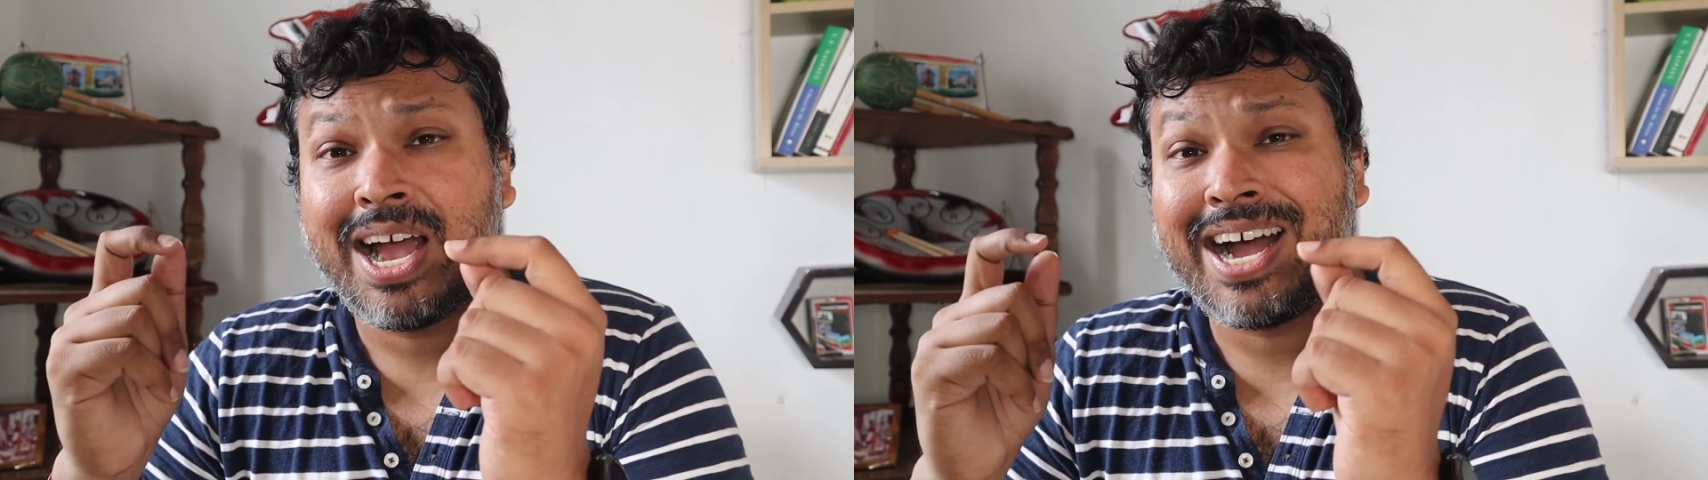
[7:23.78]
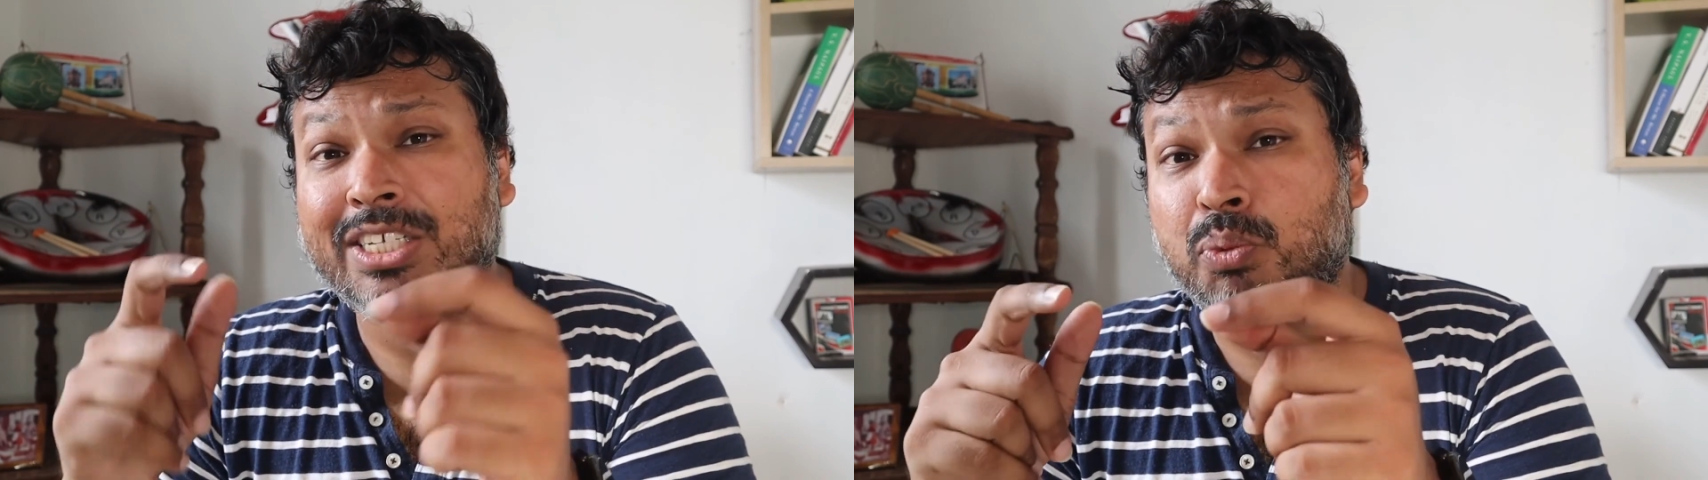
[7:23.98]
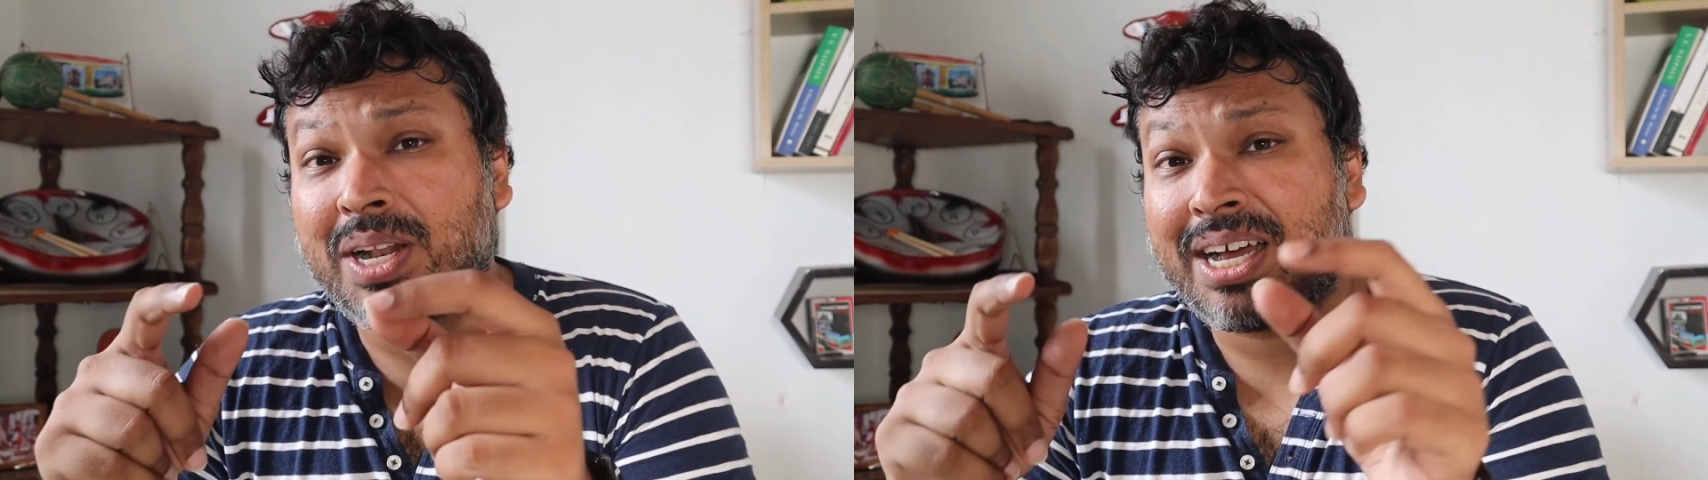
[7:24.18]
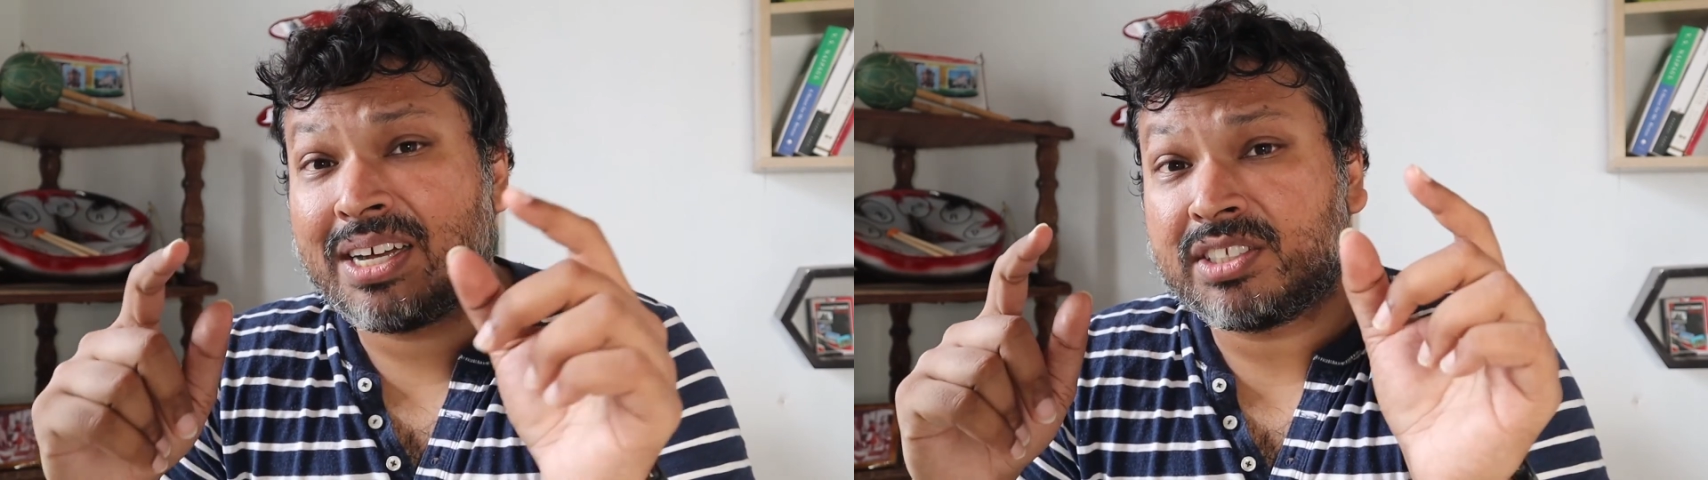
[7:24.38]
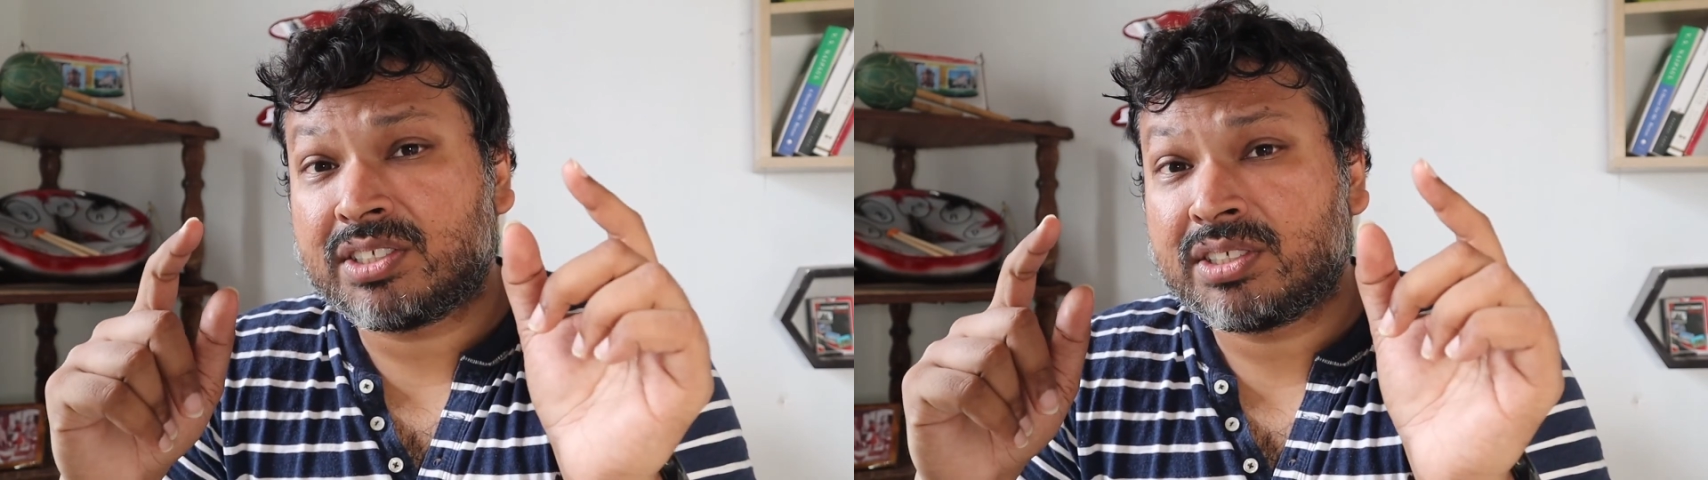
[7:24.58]
as well
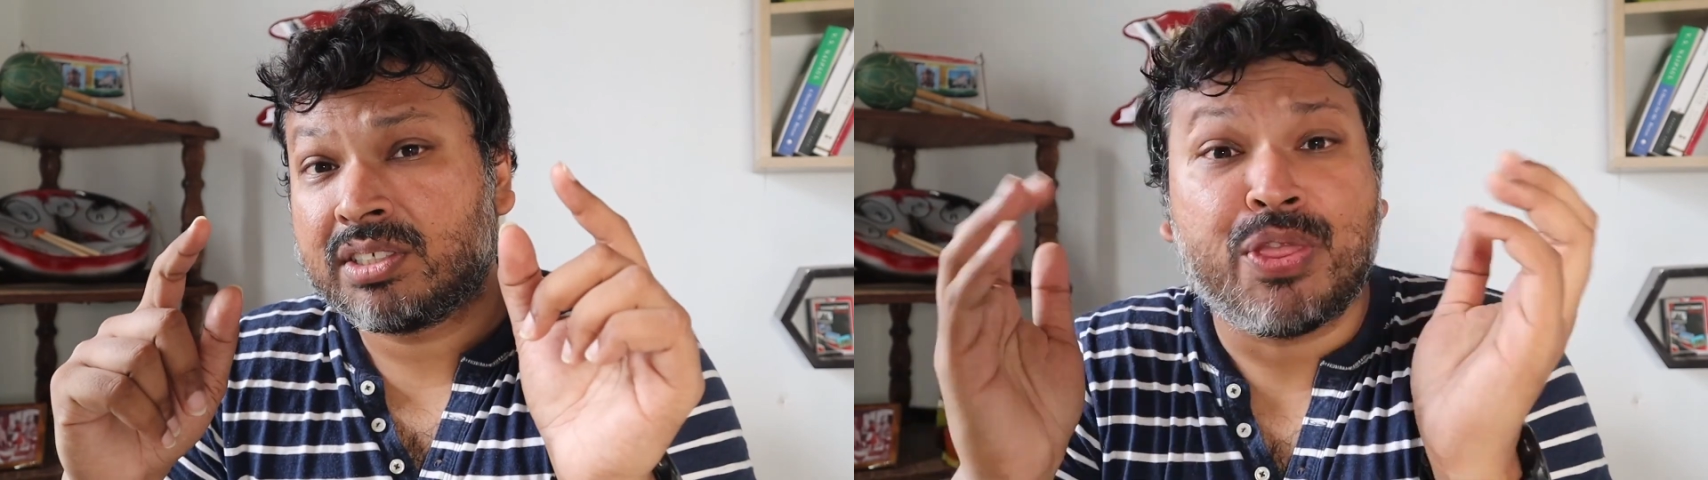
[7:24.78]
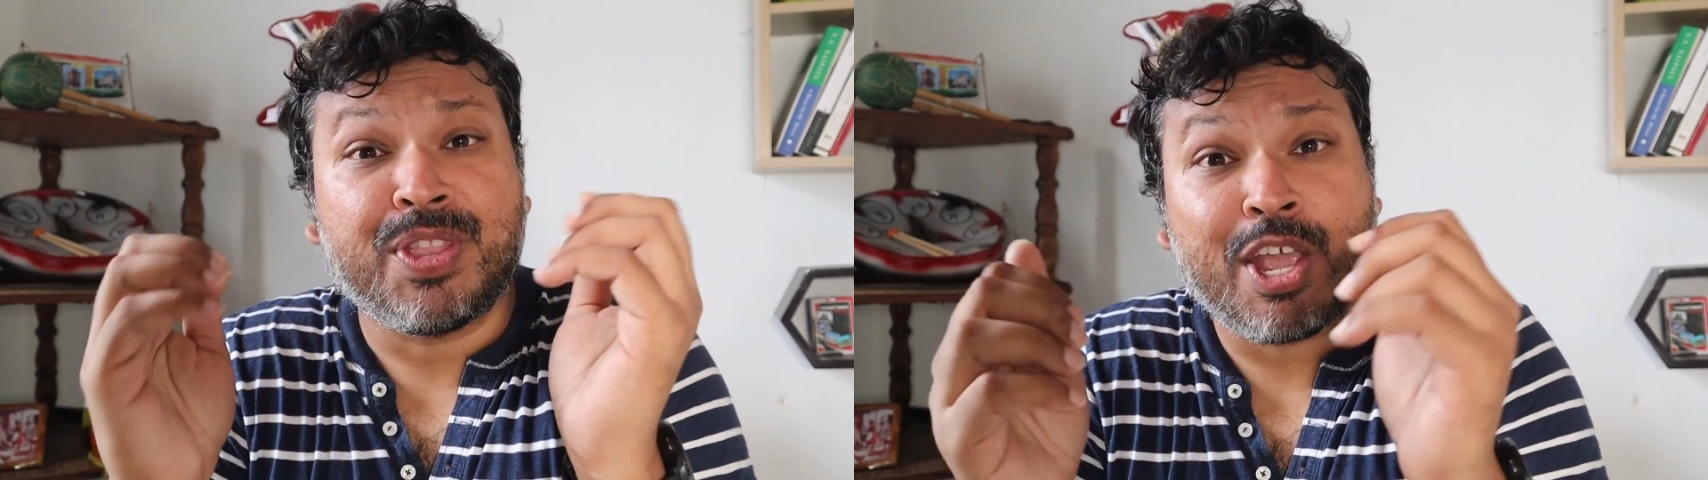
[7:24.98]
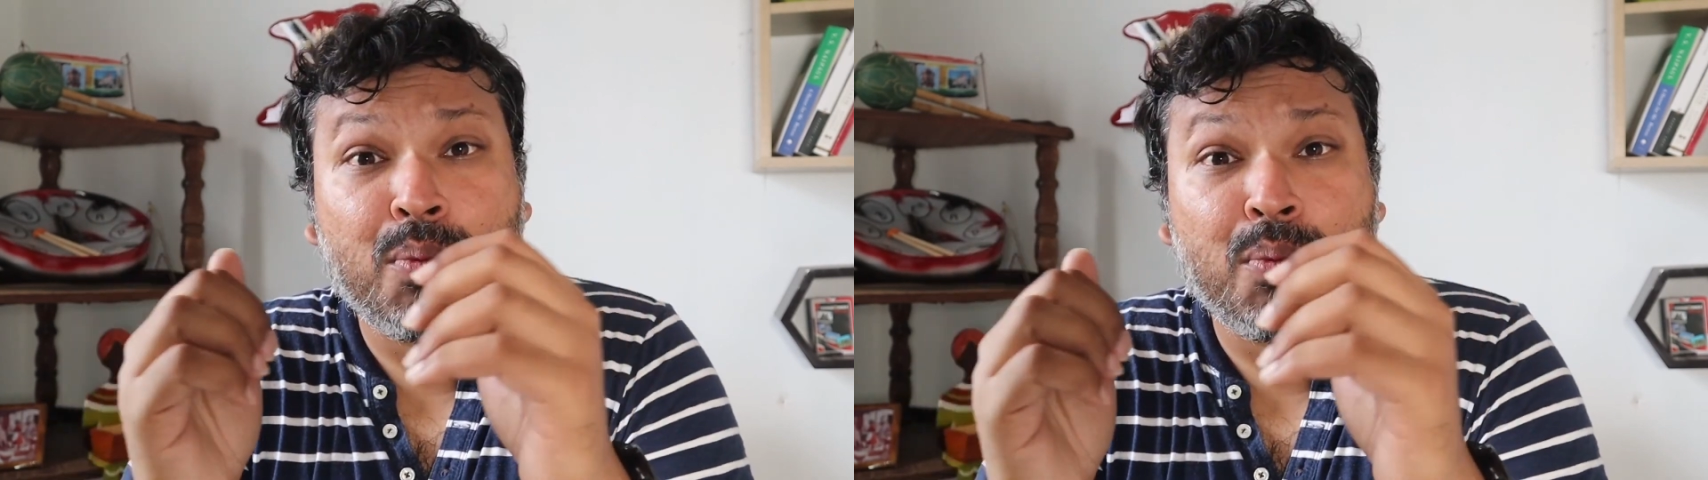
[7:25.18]
as they